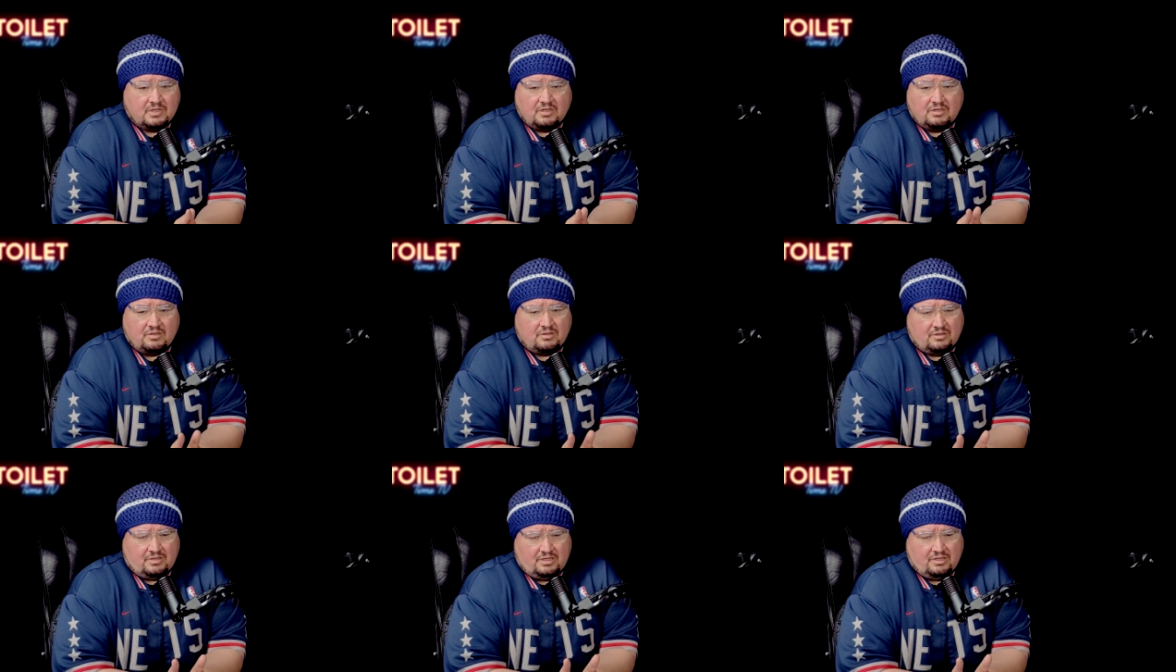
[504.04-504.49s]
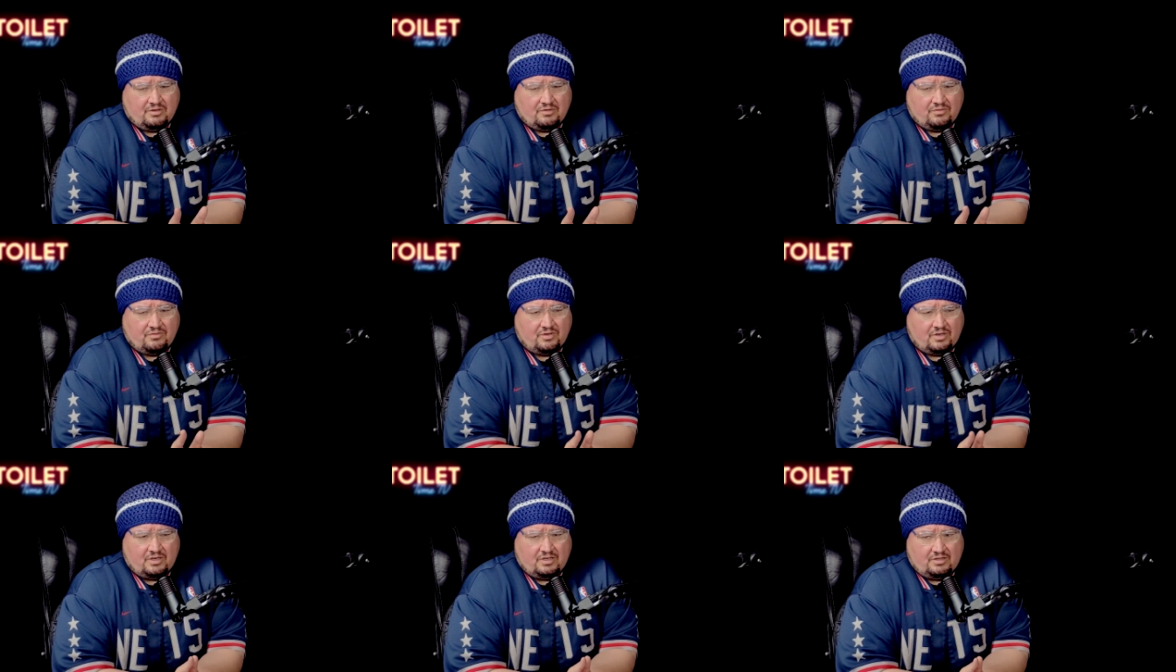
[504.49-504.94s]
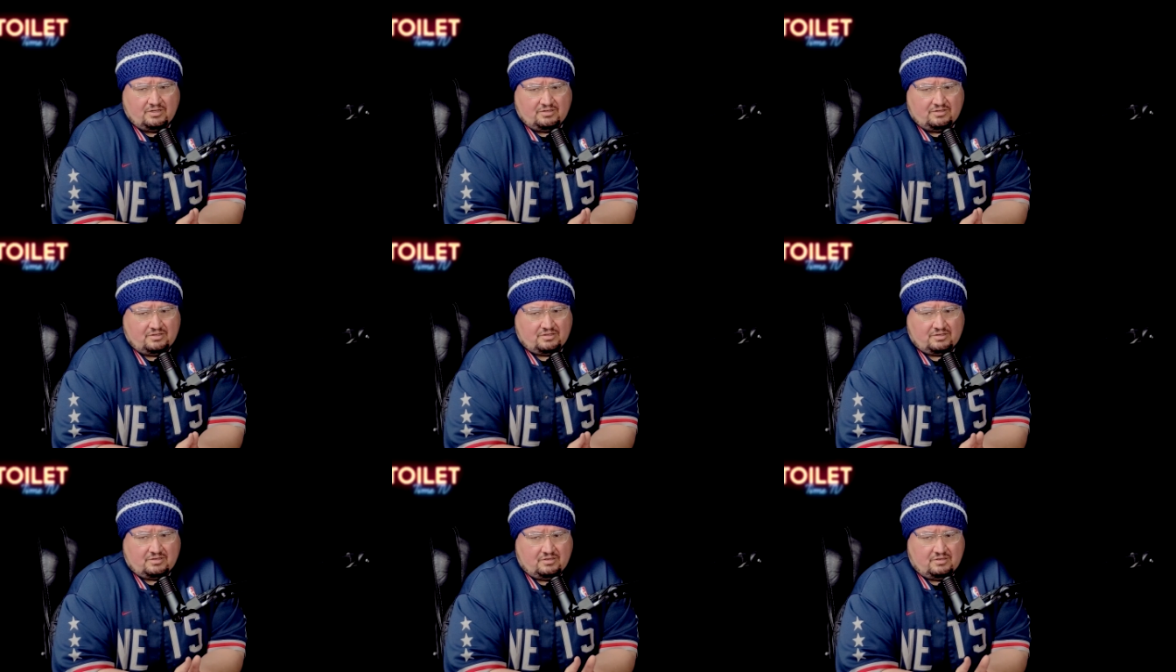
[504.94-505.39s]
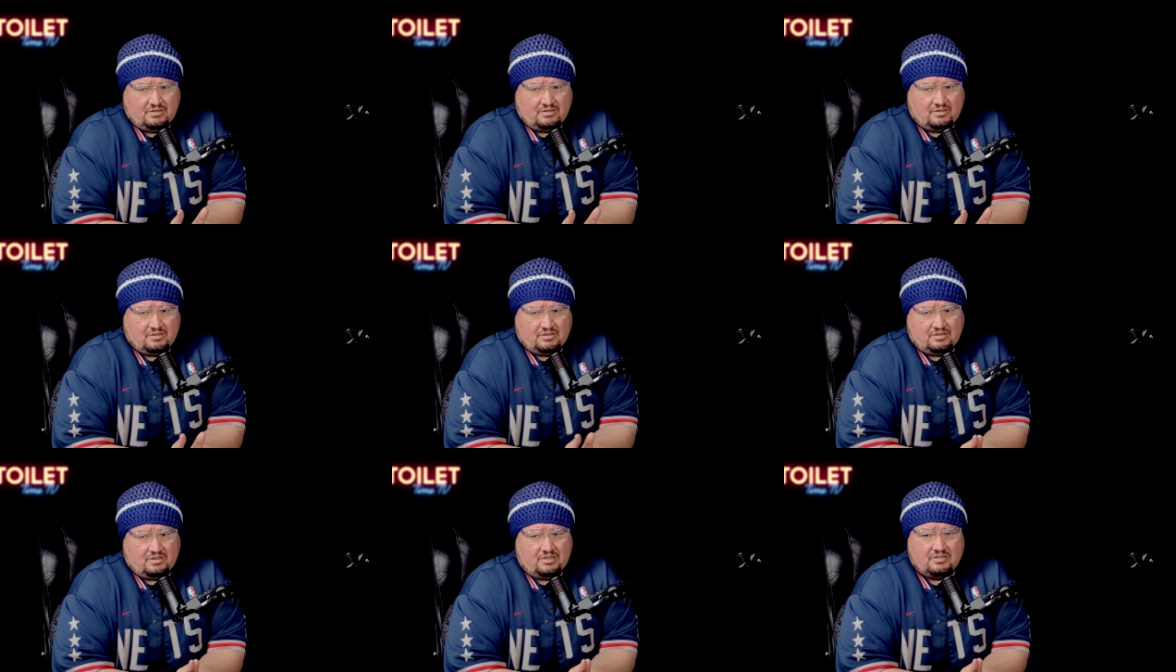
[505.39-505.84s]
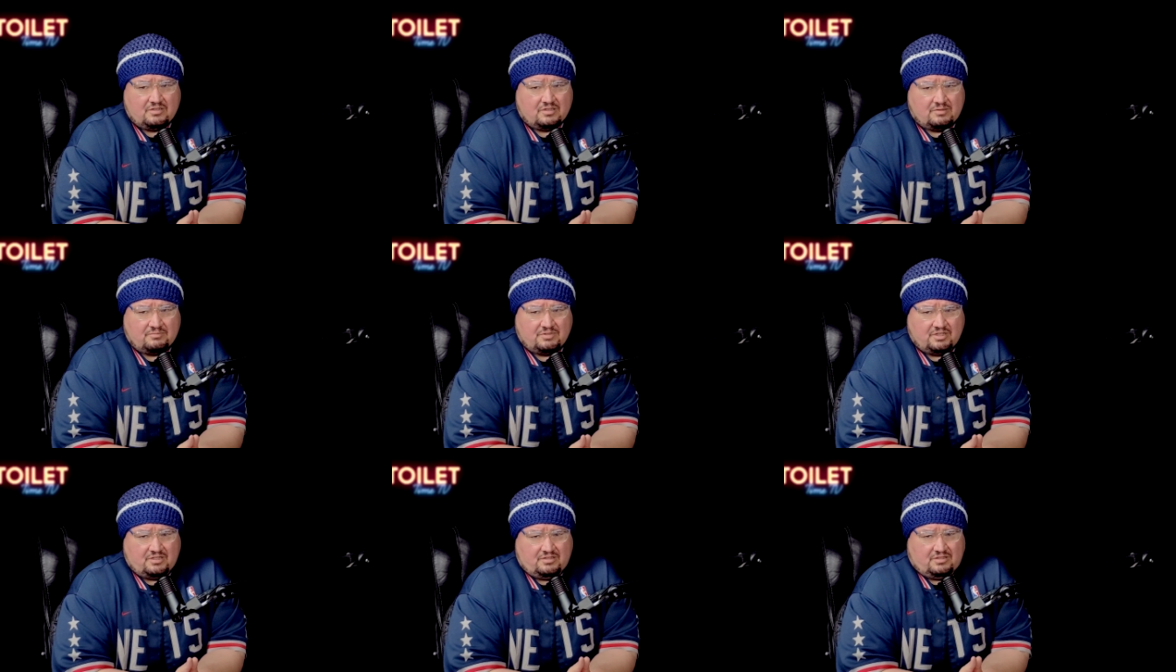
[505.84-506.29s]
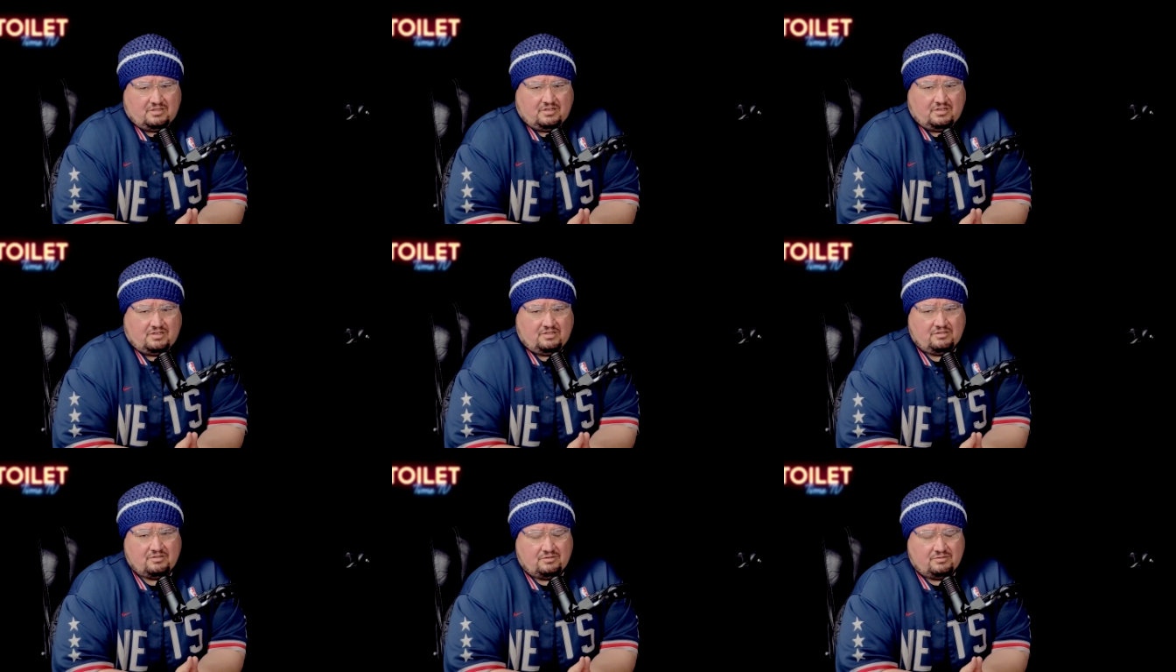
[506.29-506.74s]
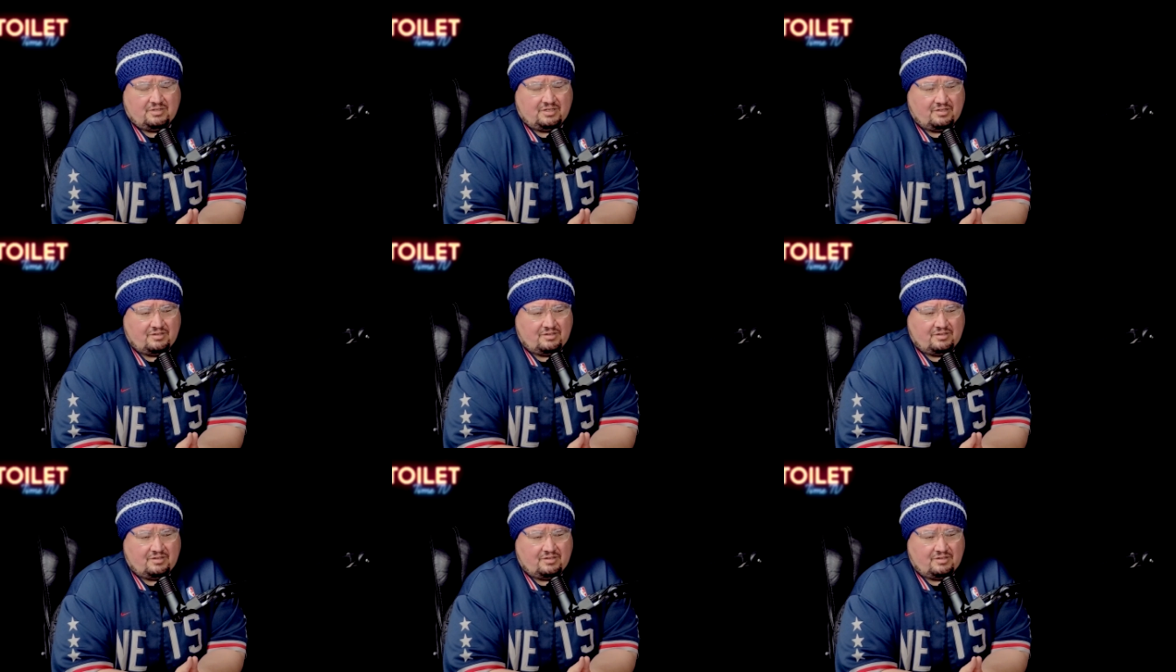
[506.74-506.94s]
No, that's fine. They're just going to see something. It's not going to do